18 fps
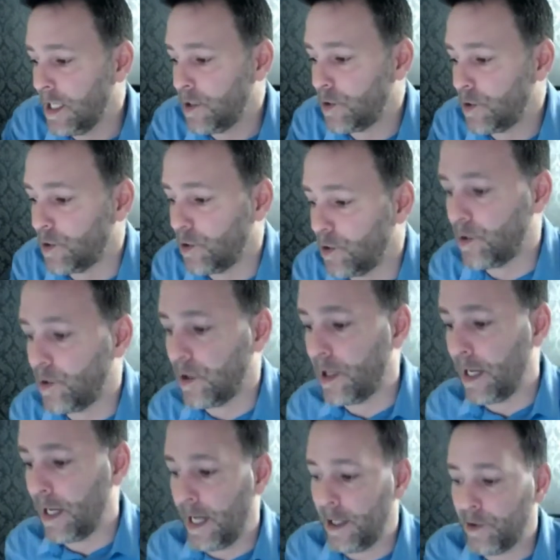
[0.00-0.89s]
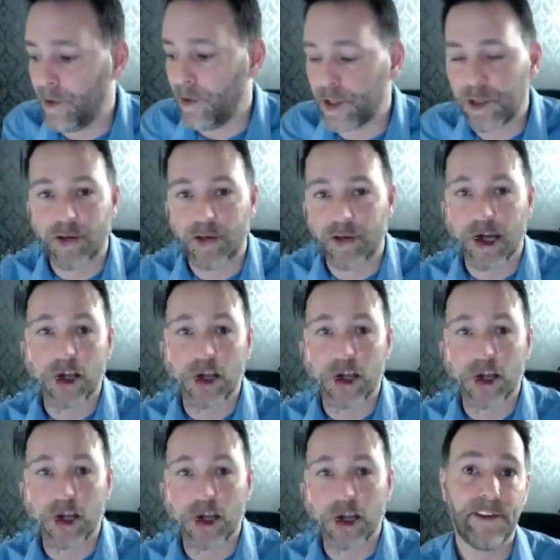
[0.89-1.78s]
So there's going to be a
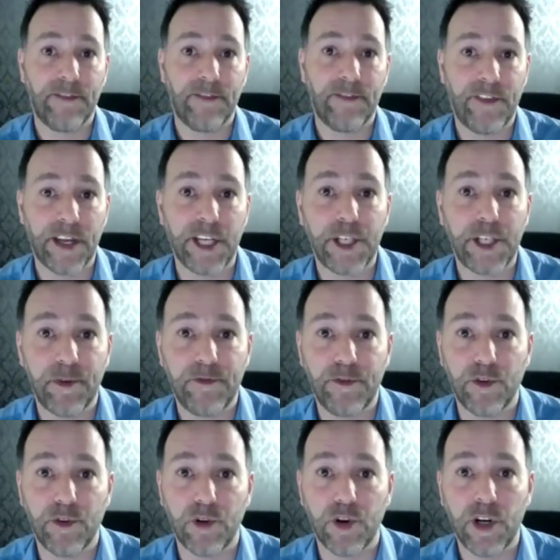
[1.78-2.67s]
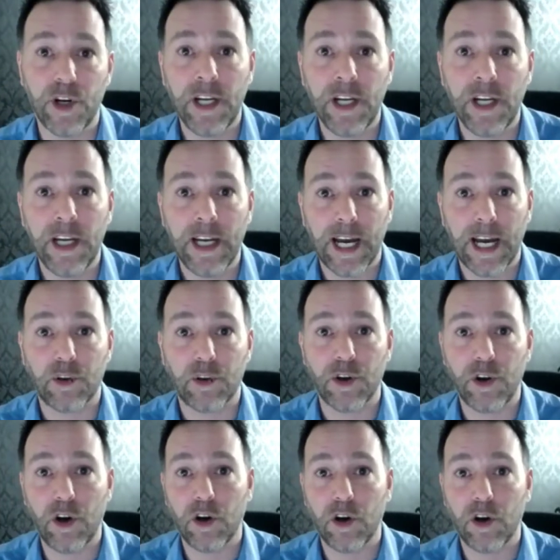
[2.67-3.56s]
lot of that finished before I
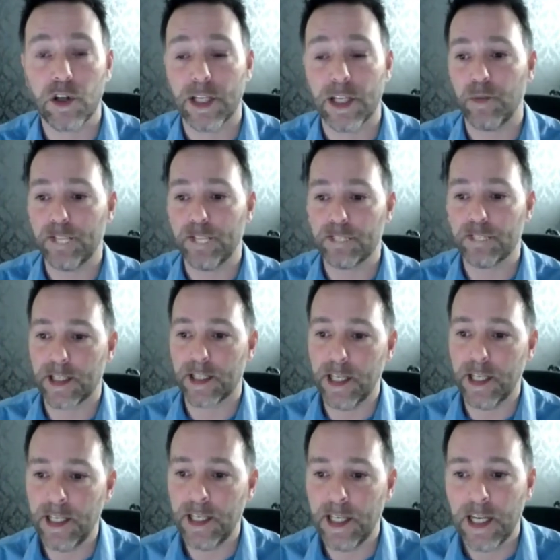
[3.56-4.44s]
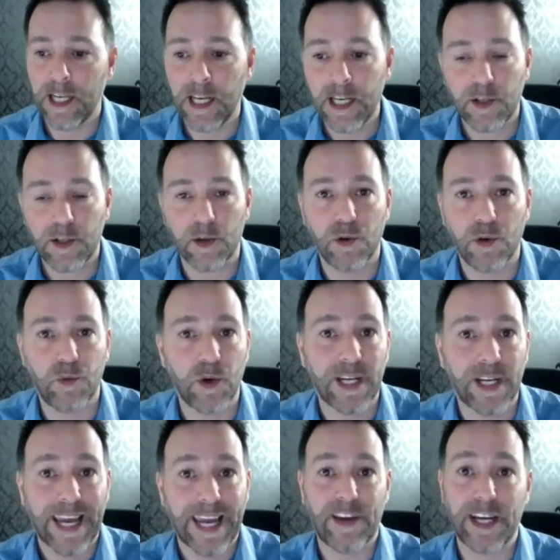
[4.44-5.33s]
go on holiday on Wednesday. So
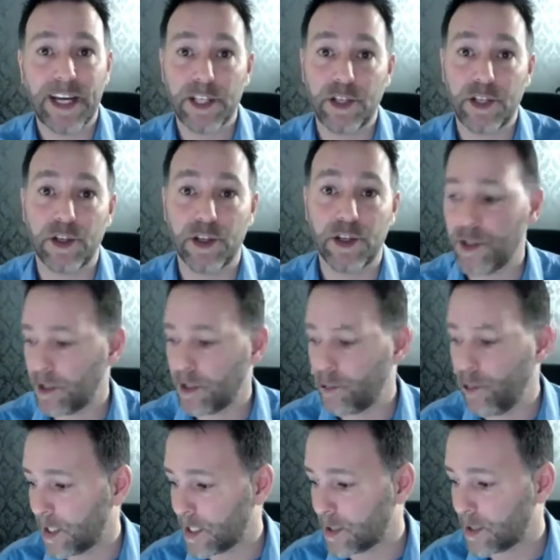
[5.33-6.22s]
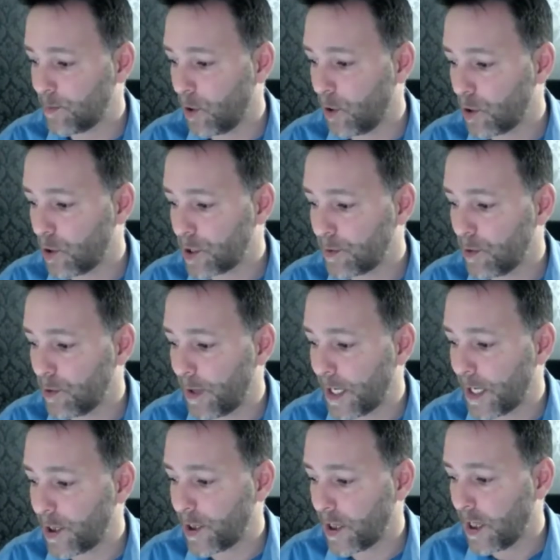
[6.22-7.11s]
we'll get that to you as quick as possible,
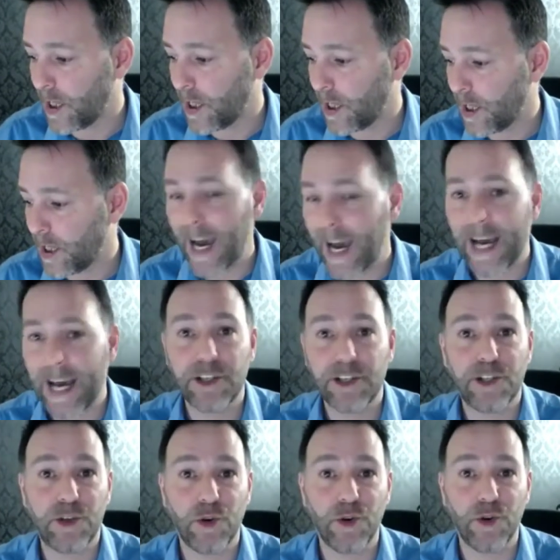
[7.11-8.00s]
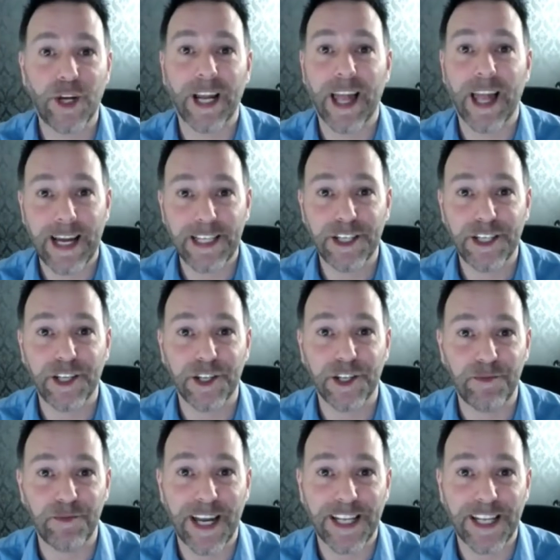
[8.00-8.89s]
Paige. And so glad
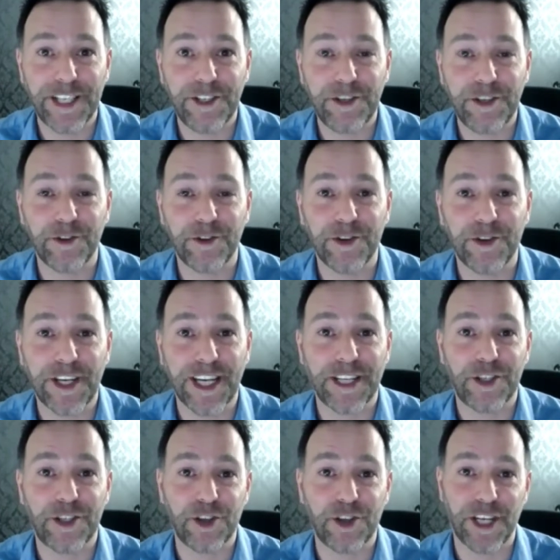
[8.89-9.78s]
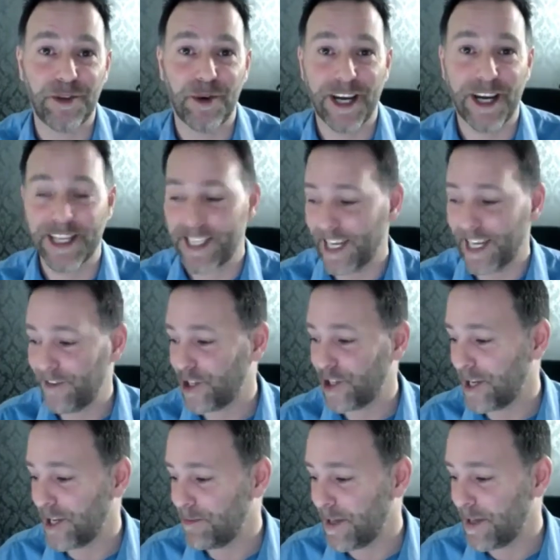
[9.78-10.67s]
you managed to kind of join the YDF
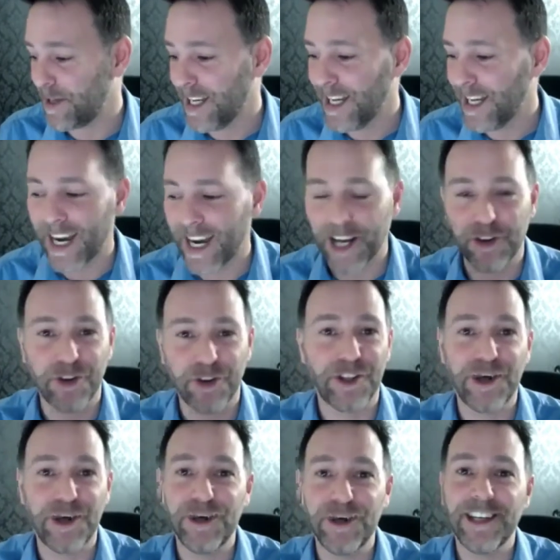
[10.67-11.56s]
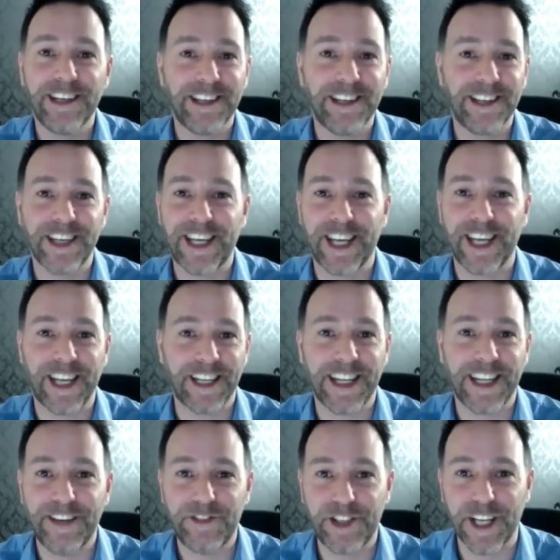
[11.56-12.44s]
tribe. I know the kind of
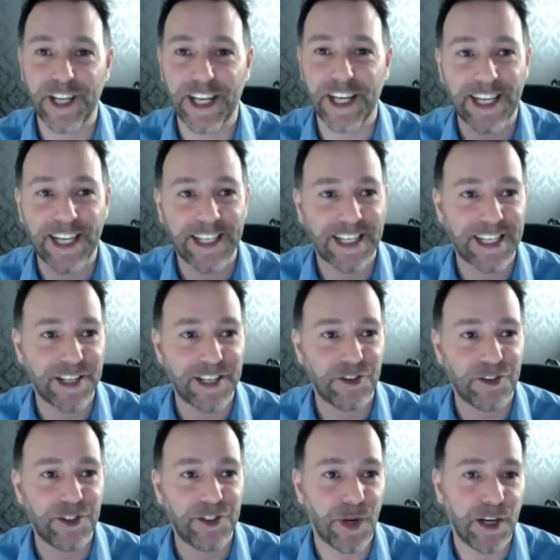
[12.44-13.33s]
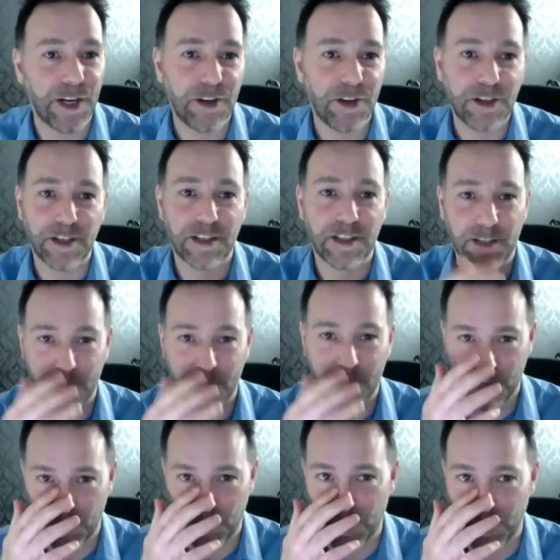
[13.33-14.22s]
live training, it didn't go so well
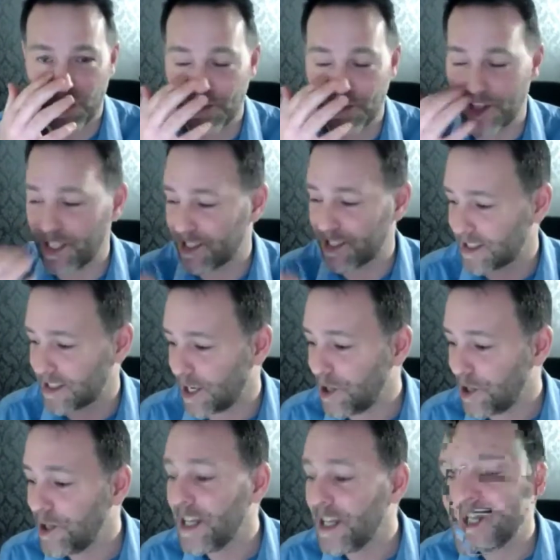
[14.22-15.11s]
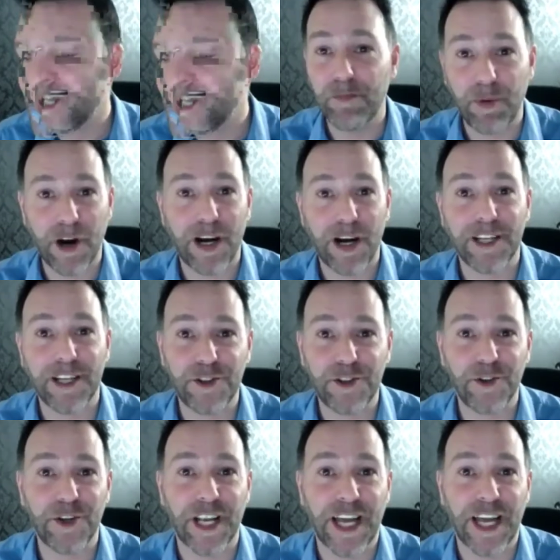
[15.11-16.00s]
because we're not on there just now. But
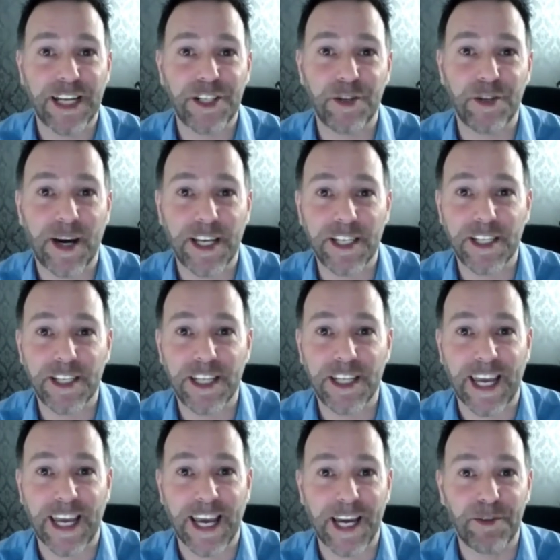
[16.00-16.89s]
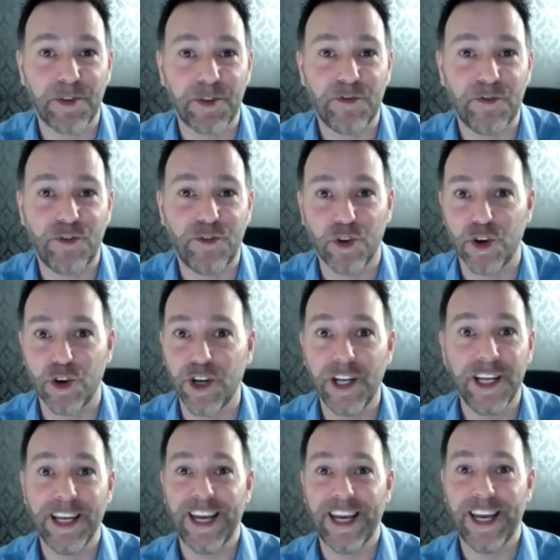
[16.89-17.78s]
so glad you managed to get in before
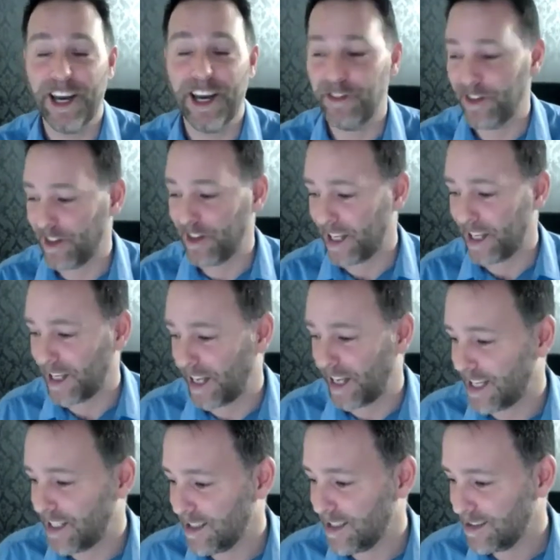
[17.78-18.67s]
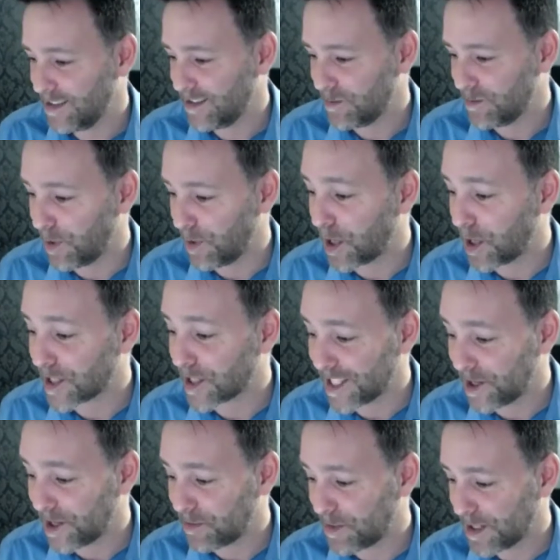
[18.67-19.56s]
everything kind of
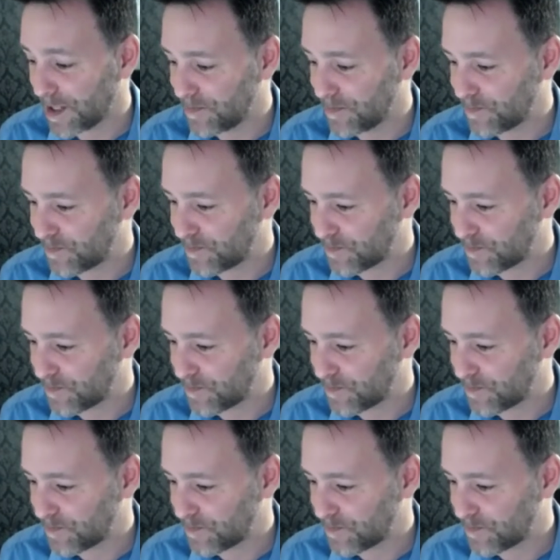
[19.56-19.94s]
buggered up.